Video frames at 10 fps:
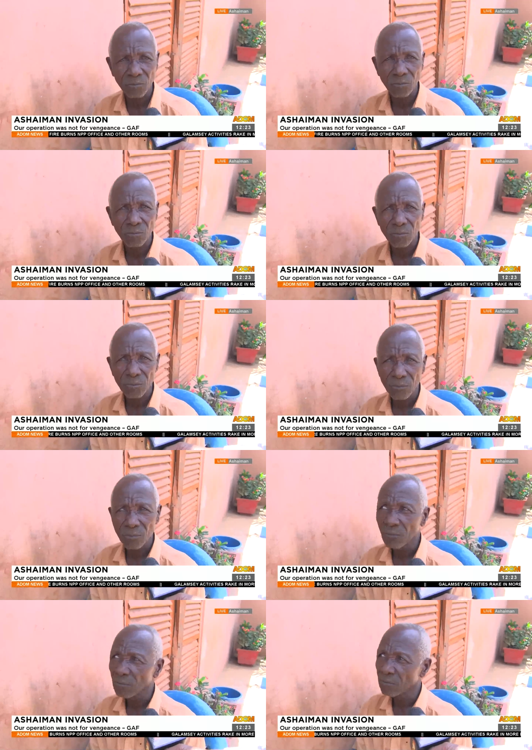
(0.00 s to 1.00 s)

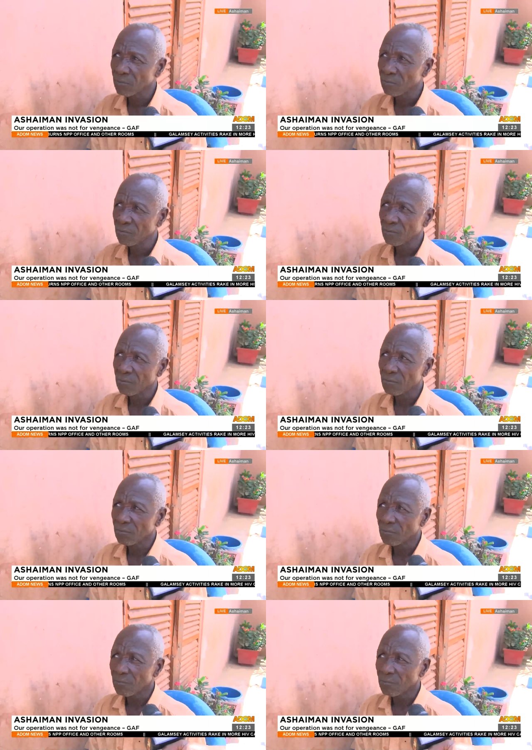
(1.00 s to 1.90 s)
(silence)